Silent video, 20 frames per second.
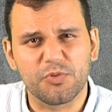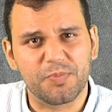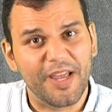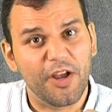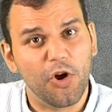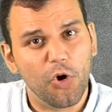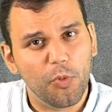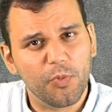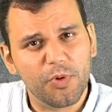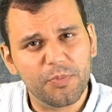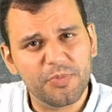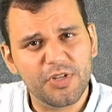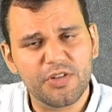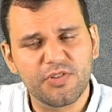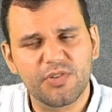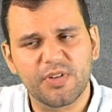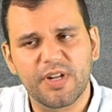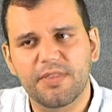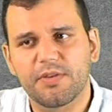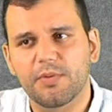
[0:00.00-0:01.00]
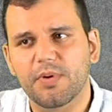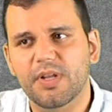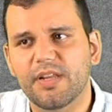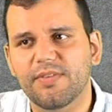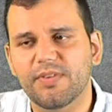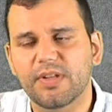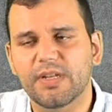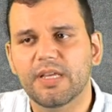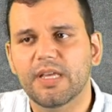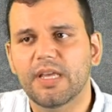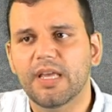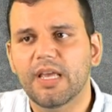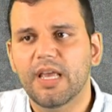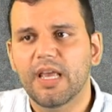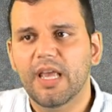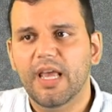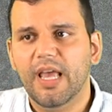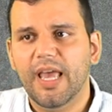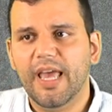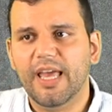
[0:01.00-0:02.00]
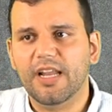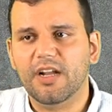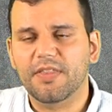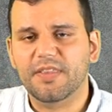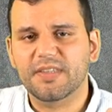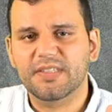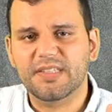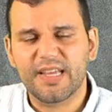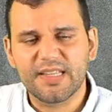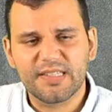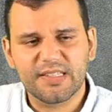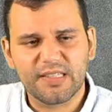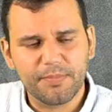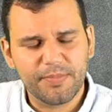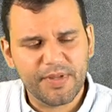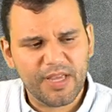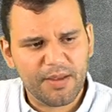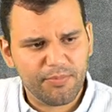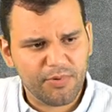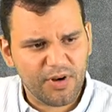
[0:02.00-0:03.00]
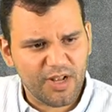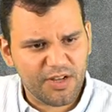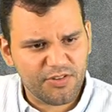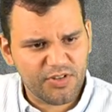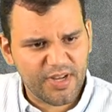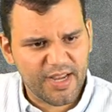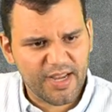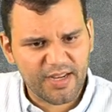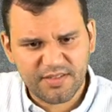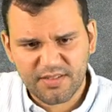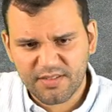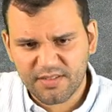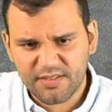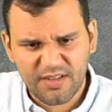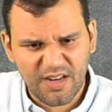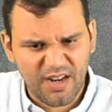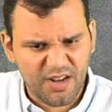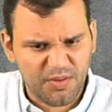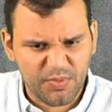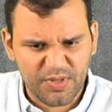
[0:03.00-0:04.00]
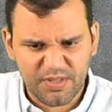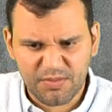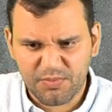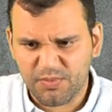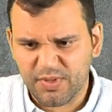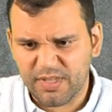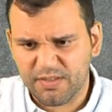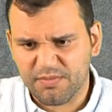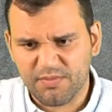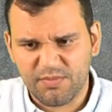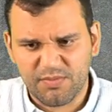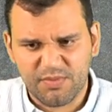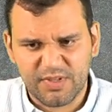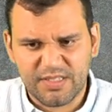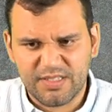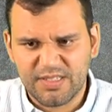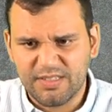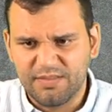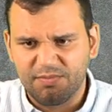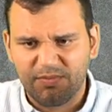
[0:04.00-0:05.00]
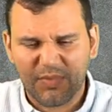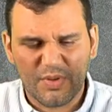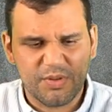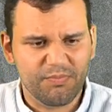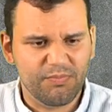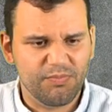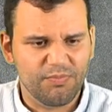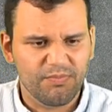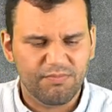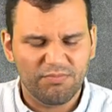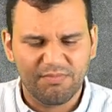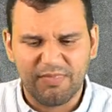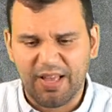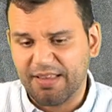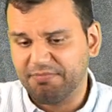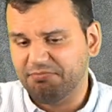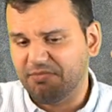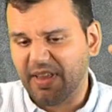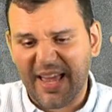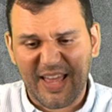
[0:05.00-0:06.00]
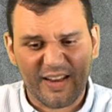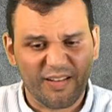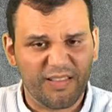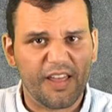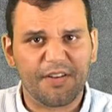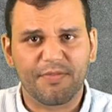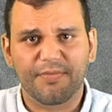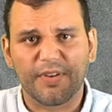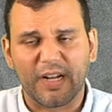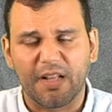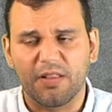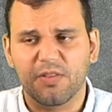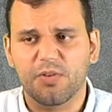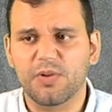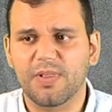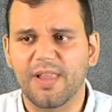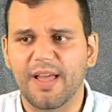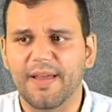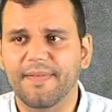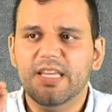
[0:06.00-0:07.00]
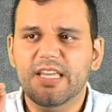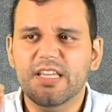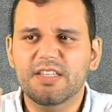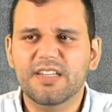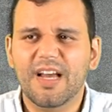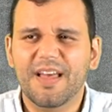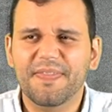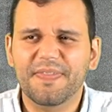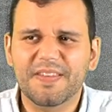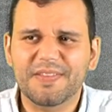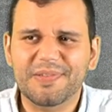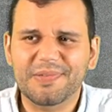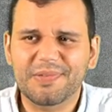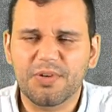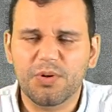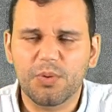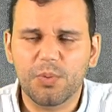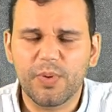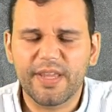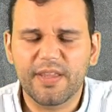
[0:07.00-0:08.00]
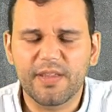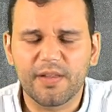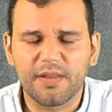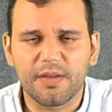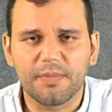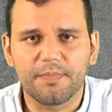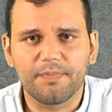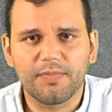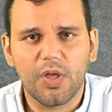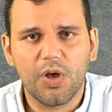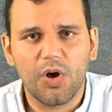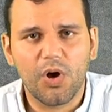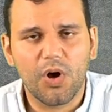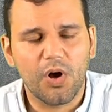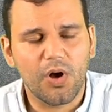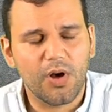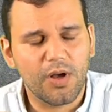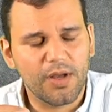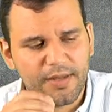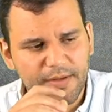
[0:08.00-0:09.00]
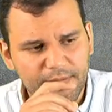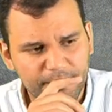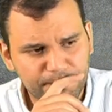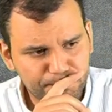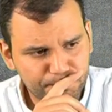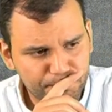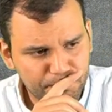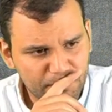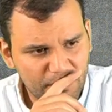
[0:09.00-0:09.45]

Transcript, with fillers: was my homeroom teacher in eighth grade, even. And on the Science Olympiad project, you know, we, we, we, we I, I had a lot of fun. I learned a lot. He taught this curriculum on